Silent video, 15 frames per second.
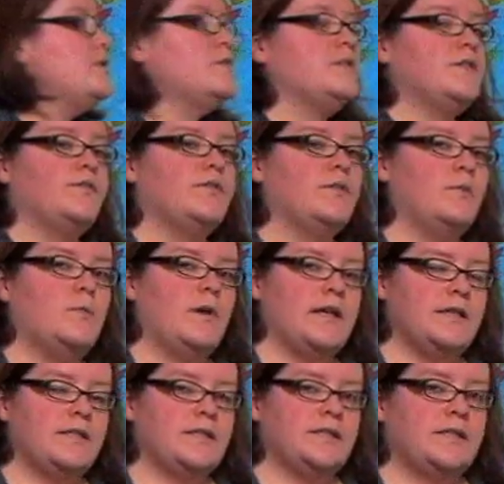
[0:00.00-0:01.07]
are different
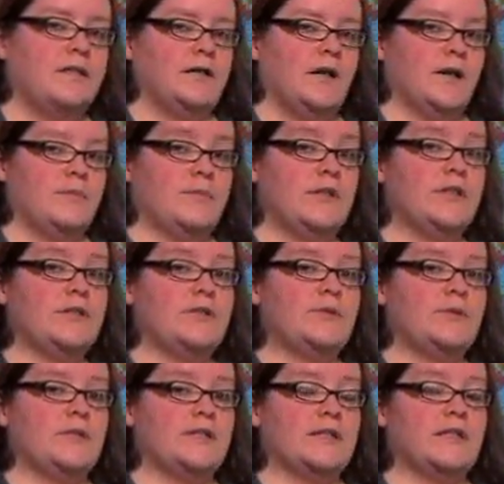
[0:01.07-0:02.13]
ways that
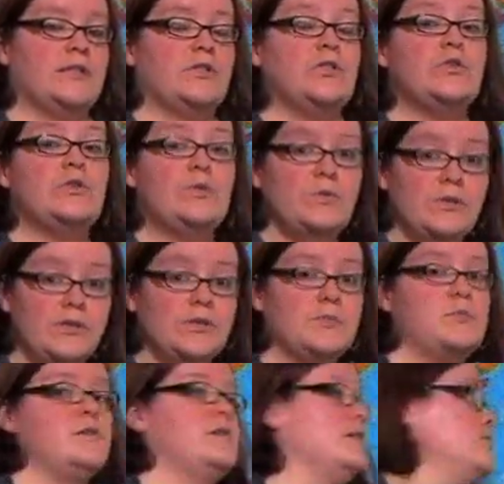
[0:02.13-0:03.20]
students can choose to
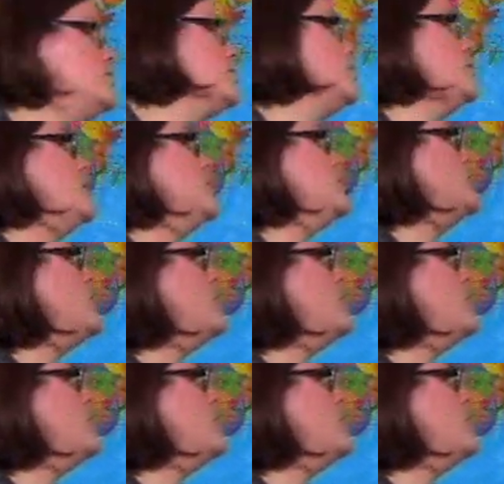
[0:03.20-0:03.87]
pronounce words. So